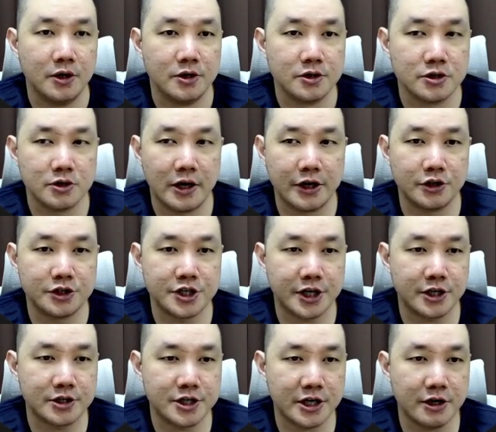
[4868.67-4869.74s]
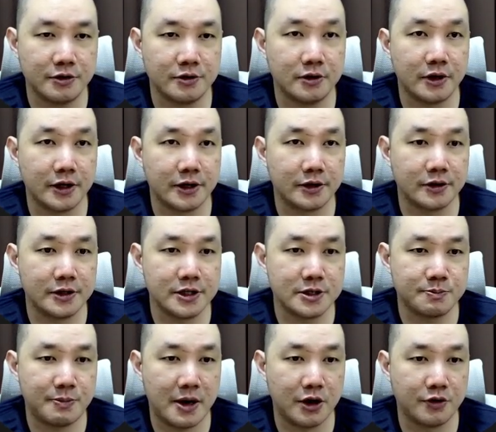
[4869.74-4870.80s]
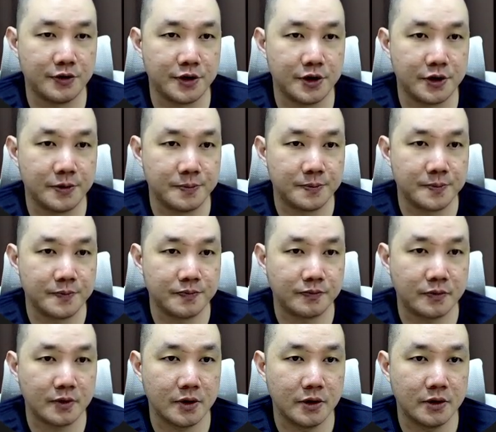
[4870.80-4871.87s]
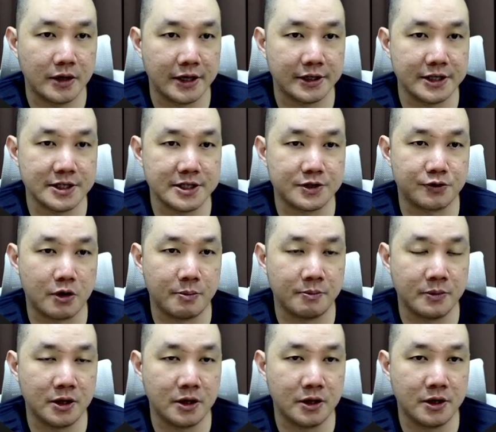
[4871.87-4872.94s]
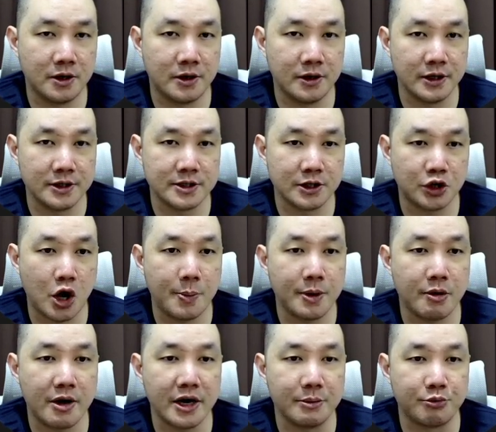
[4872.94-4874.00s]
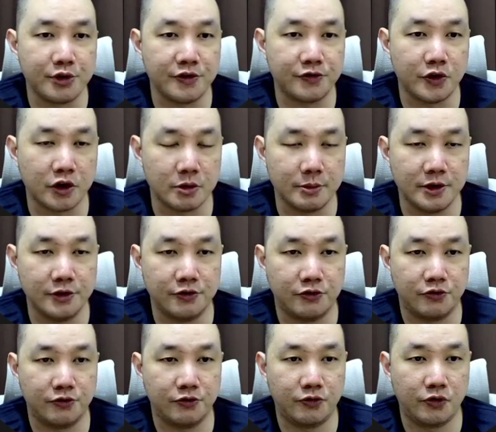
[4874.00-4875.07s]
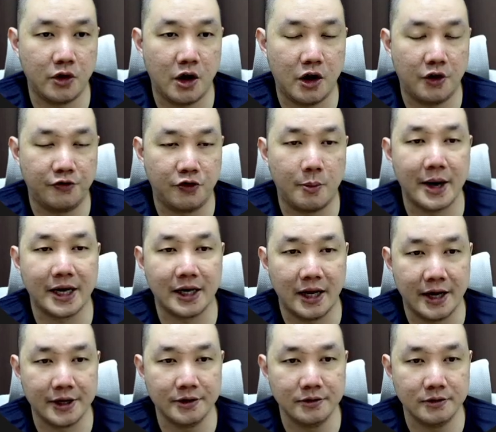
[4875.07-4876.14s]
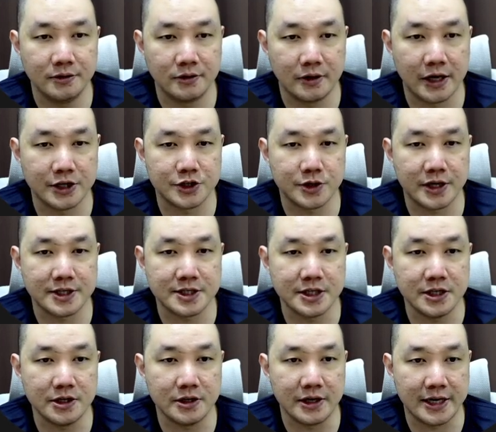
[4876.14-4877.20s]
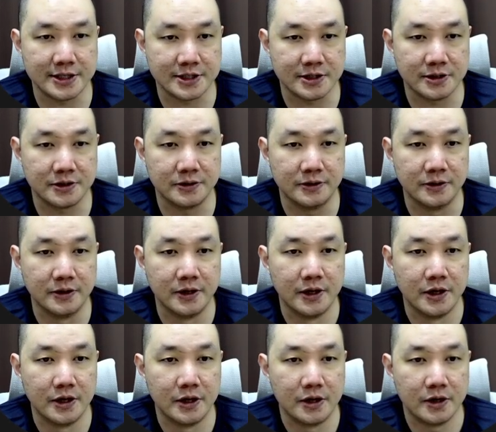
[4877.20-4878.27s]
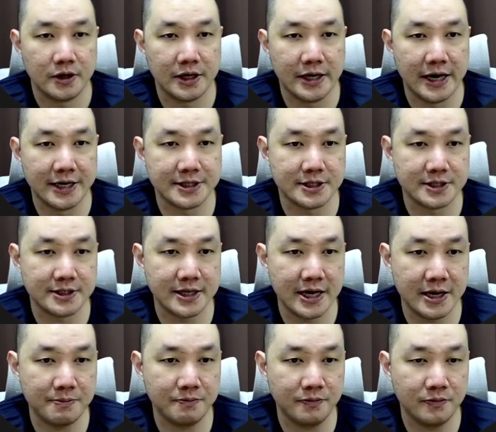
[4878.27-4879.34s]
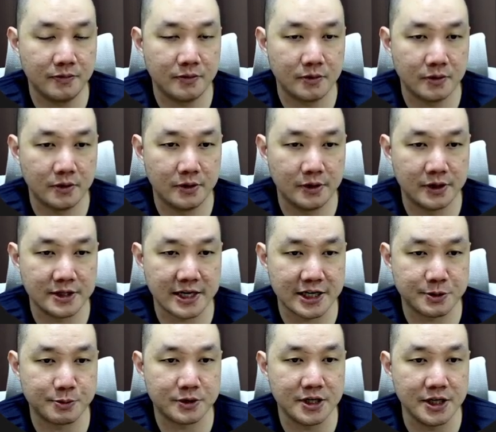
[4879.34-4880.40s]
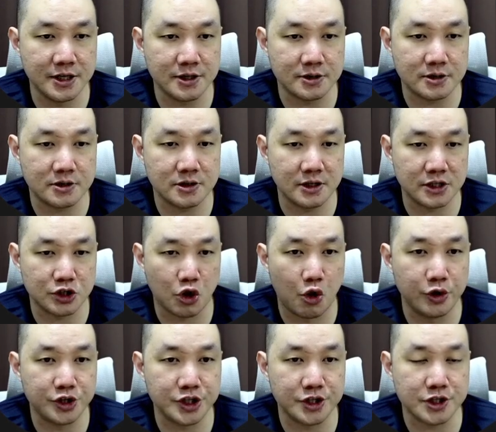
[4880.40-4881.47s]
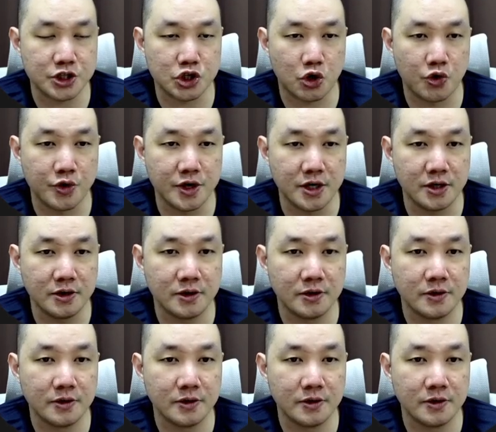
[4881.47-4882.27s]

So like check out like this part over here. Like this is from it's a copywriting brief document for my client. As you can see, it has his name, his expertise, his origin story.